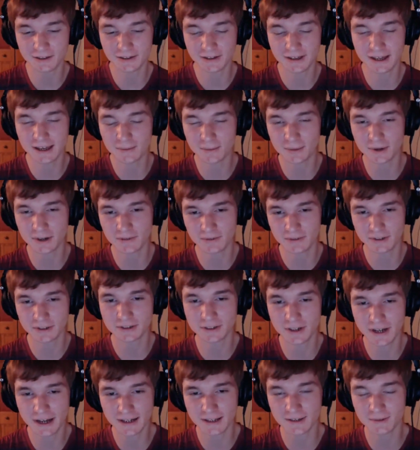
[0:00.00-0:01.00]
get perfect
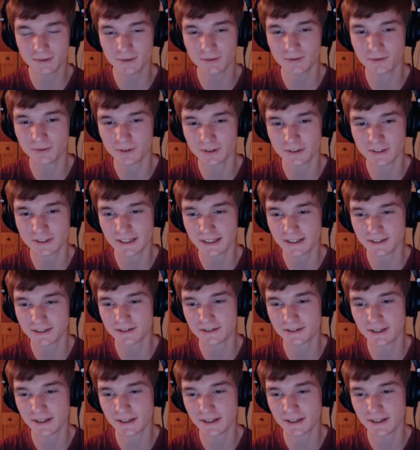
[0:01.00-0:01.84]
tracking with 4 sensors.